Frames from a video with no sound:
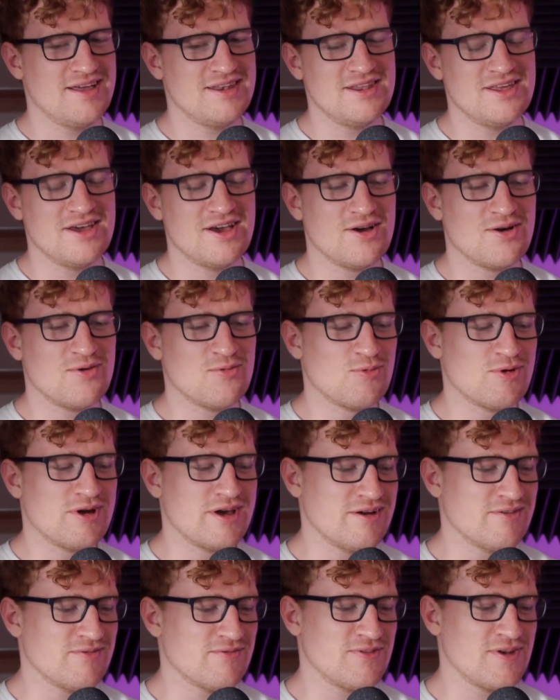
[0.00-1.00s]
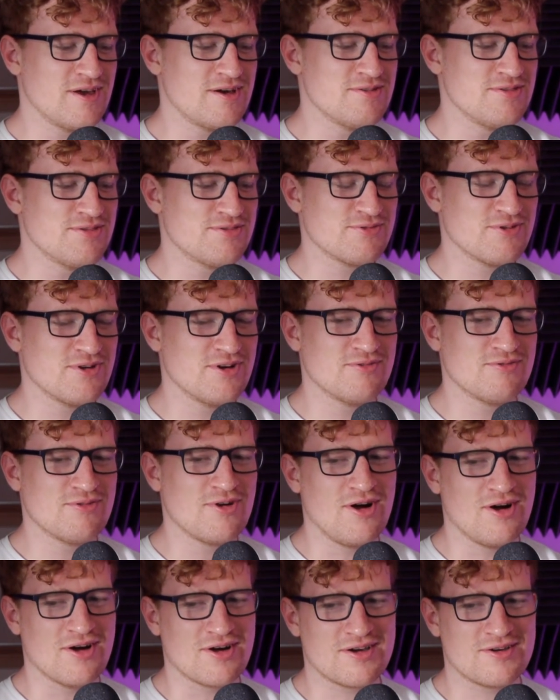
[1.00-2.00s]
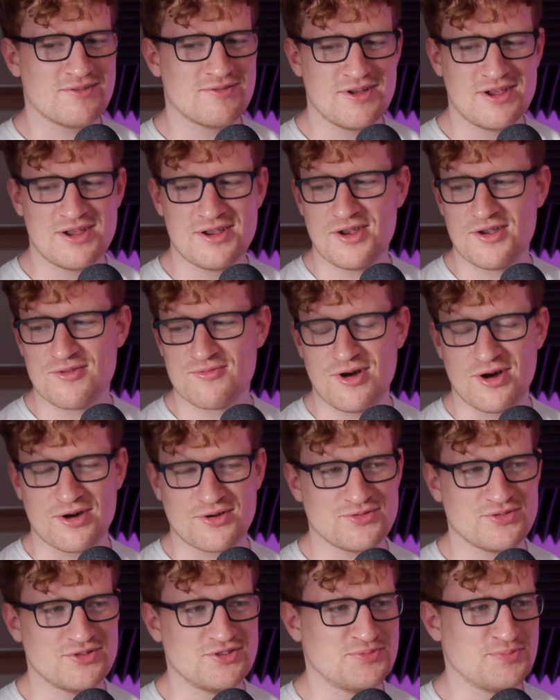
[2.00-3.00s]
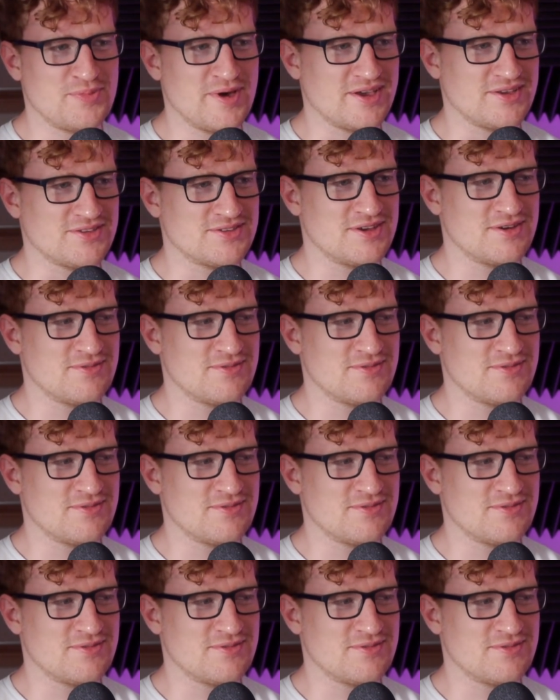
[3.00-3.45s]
Look, we're floating through a rock, floating on a rock through space.